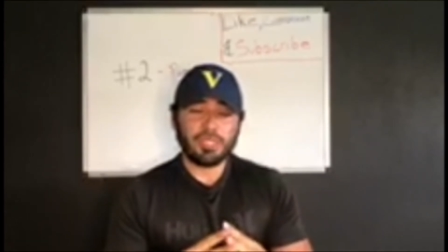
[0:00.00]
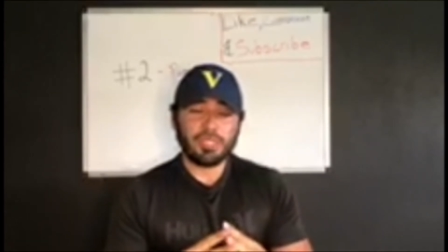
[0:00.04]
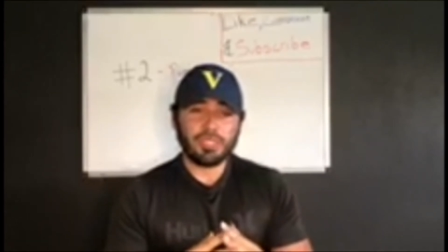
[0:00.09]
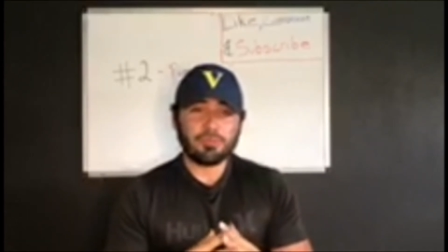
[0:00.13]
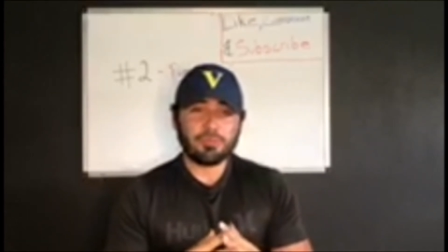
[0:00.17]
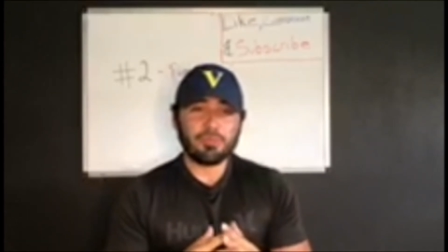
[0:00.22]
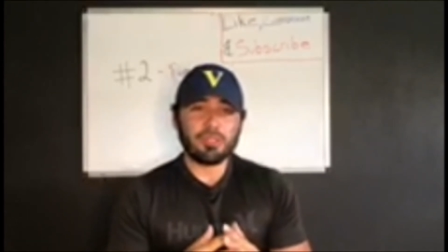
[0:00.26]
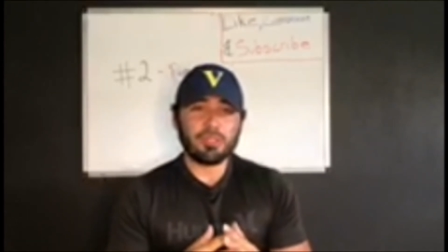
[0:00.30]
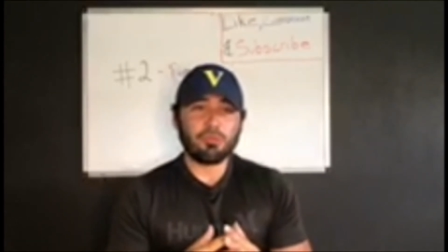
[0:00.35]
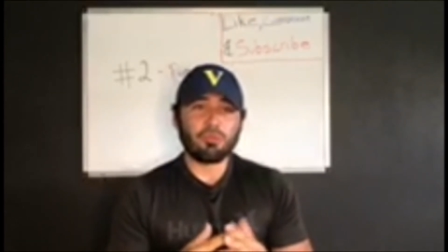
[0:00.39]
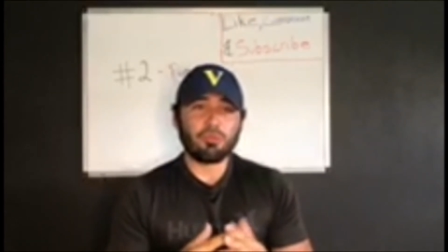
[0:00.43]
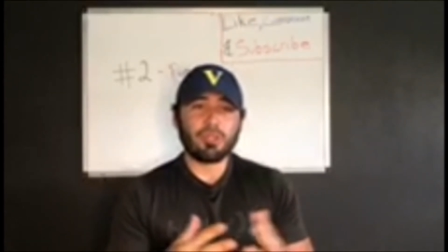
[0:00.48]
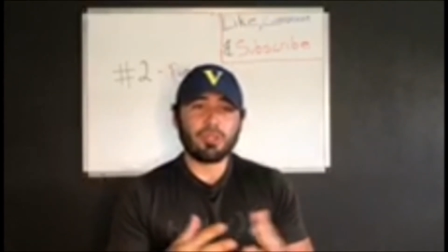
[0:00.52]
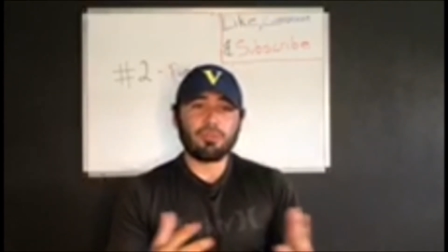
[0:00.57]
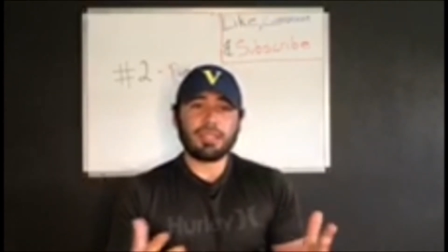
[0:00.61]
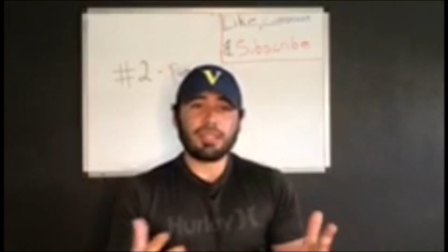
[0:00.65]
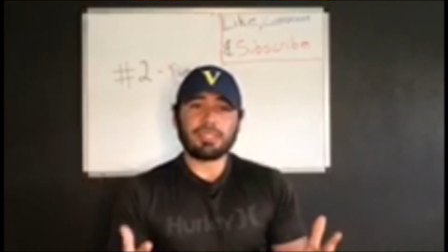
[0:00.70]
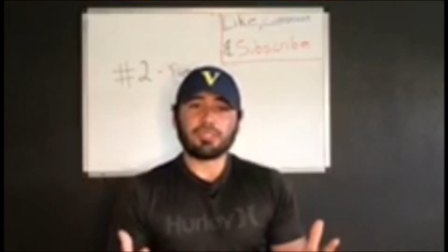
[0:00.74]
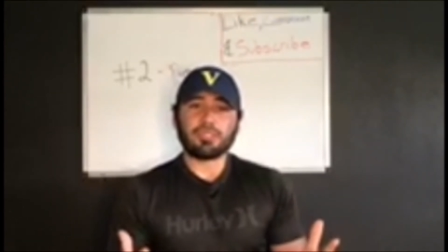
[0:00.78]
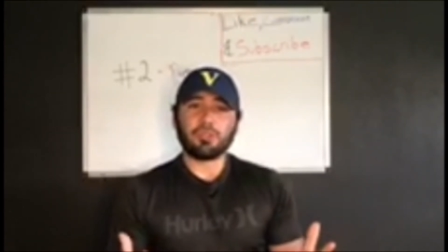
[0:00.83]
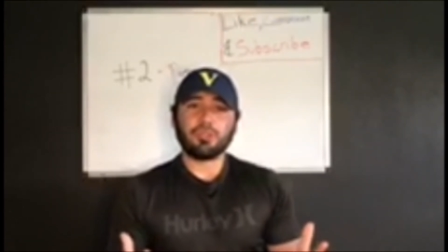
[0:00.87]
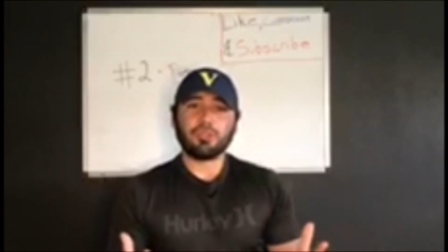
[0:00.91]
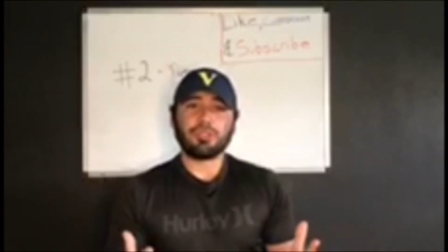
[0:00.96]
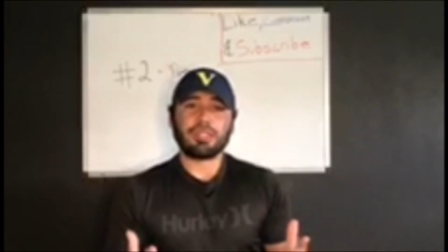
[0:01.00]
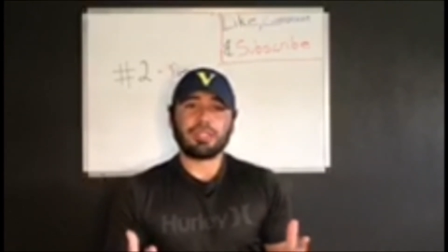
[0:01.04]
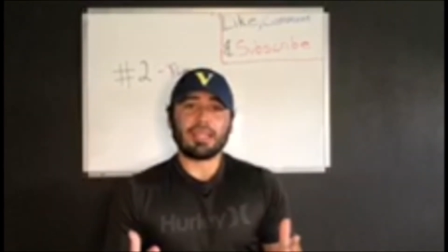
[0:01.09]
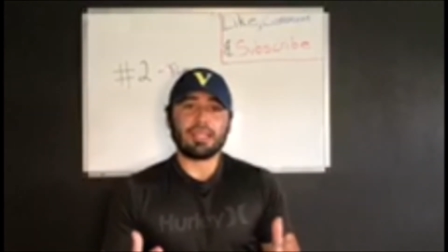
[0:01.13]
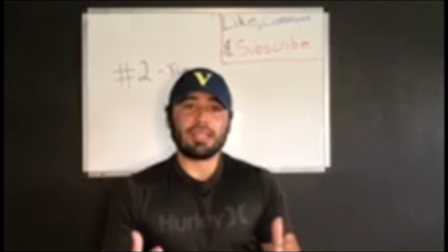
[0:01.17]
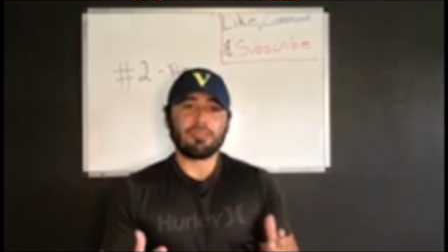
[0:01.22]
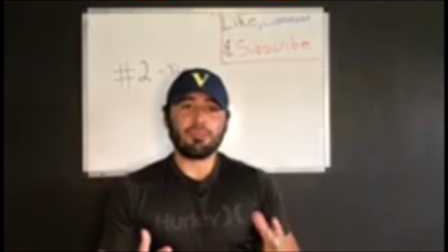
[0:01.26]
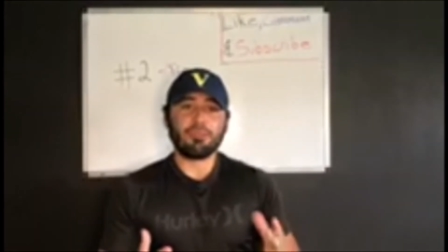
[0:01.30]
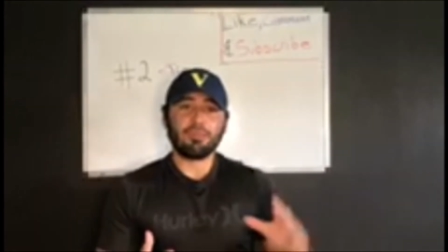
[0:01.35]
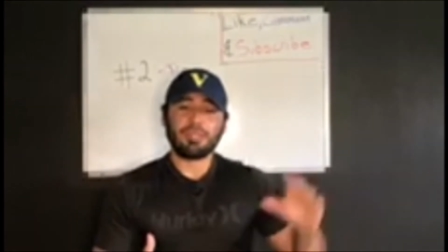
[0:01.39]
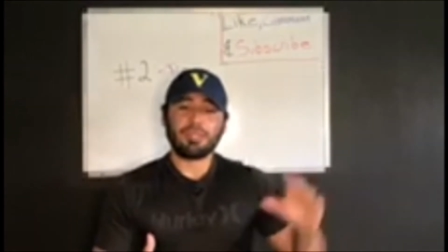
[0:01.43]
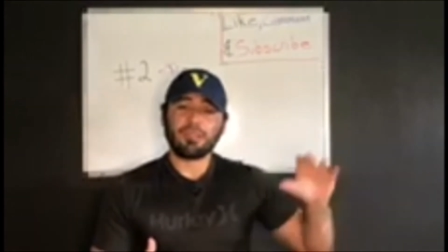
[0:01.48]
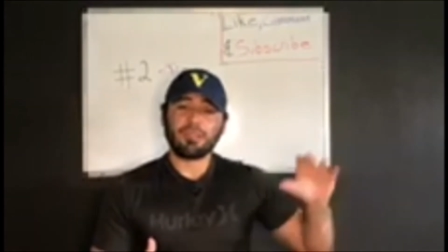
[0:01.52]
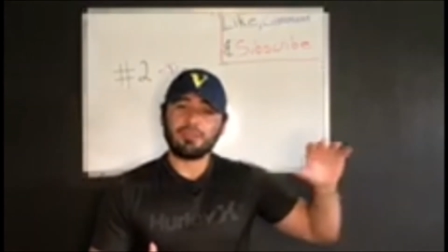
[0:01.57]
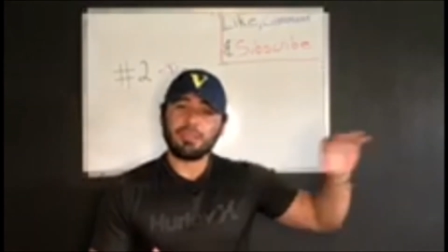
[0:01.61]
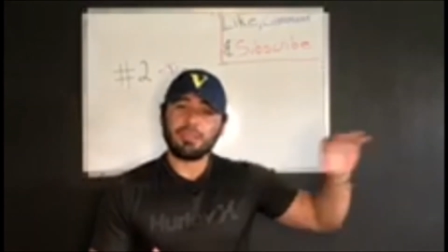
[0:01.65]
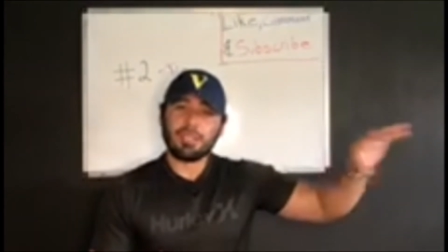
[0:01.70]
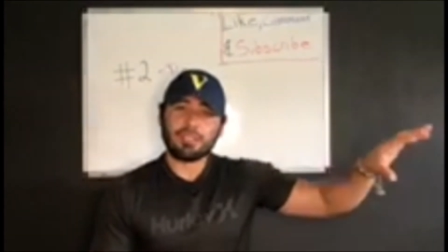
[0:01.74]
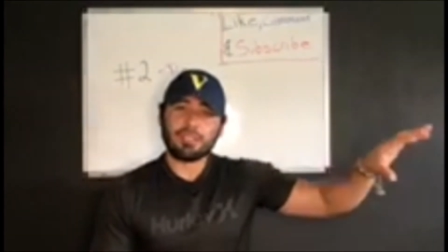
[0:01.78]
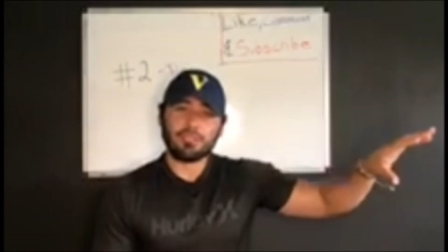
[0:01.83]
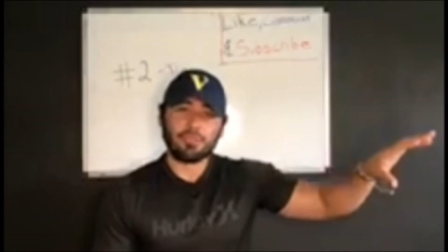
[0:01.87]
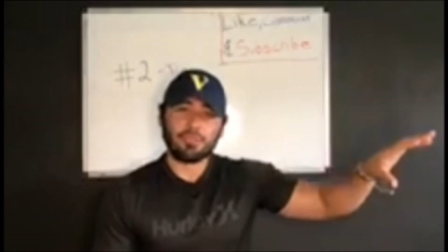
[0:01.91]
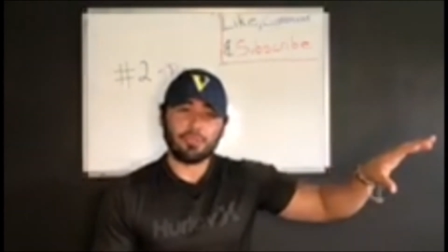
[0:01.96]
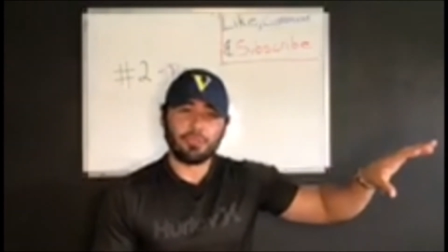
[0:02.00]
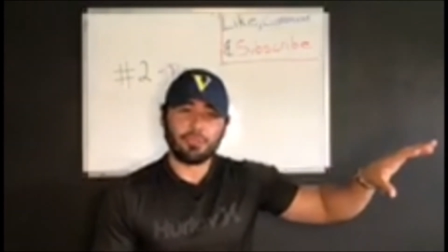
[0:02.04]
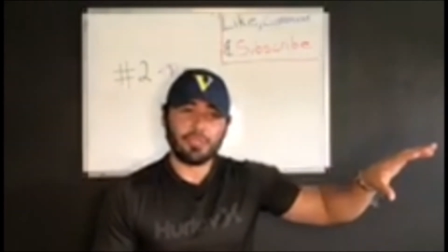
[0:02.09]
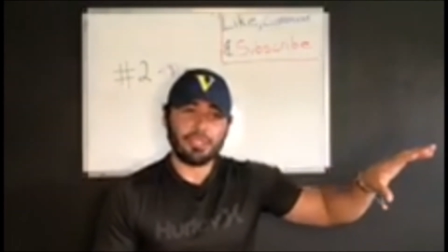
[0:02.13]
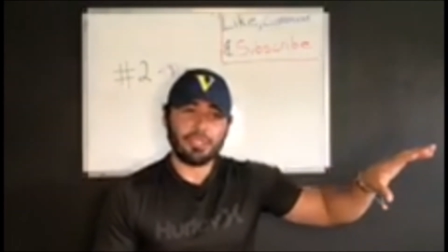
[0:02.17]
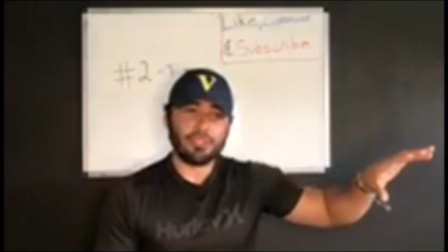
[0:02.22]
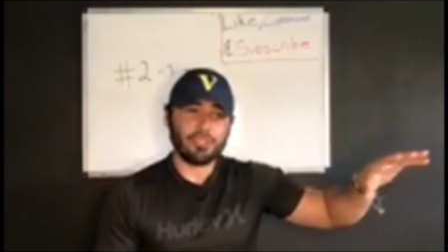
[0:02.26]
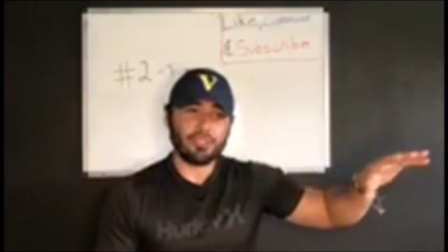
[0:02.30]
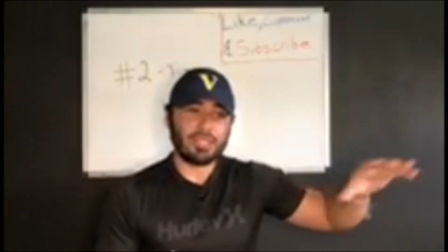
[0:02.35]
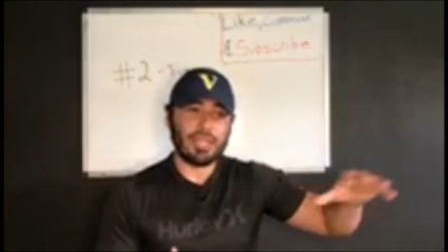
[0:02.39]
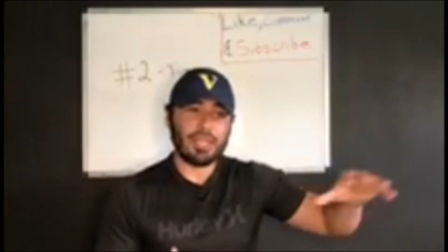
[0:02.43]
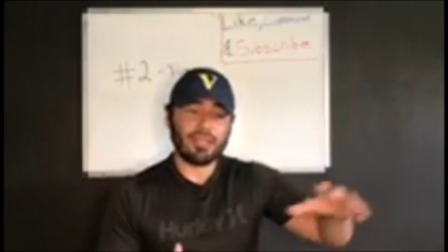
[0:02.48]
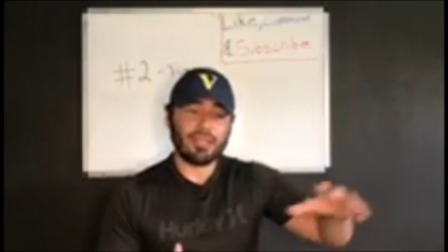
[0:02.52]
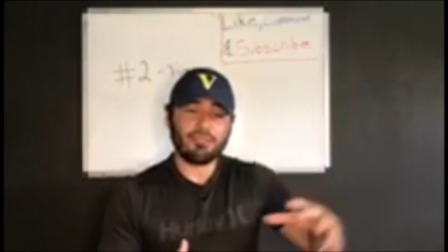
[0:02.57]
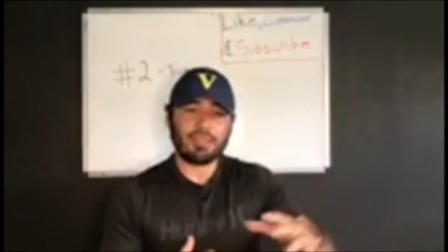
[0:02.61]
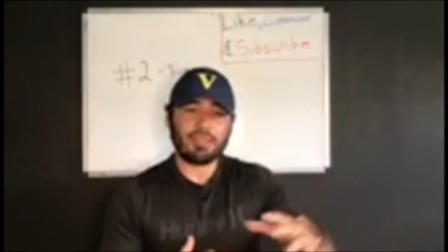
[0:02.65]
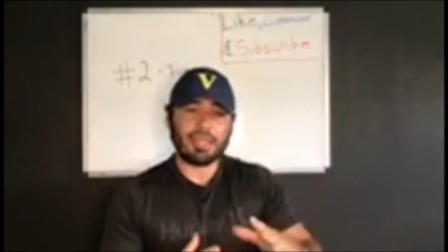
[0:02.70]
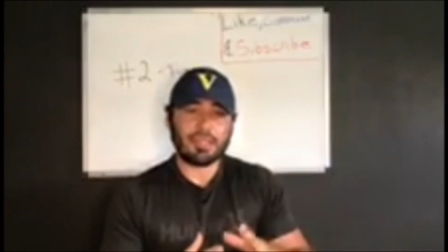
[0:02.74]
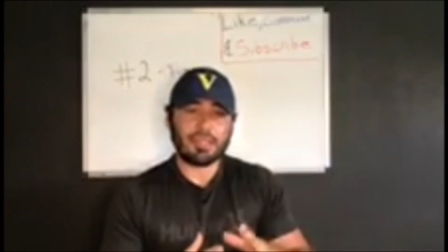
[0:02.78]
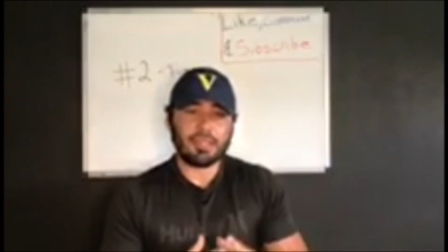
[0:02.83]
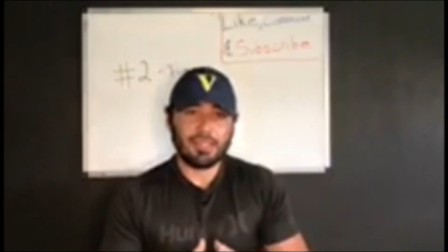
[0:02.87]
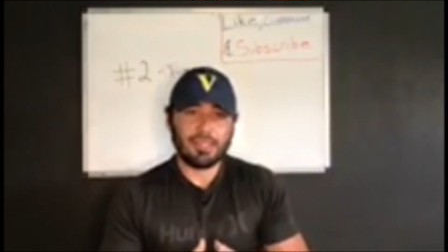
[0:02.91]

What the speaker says: But what if I told you that if you become financial free, you can have like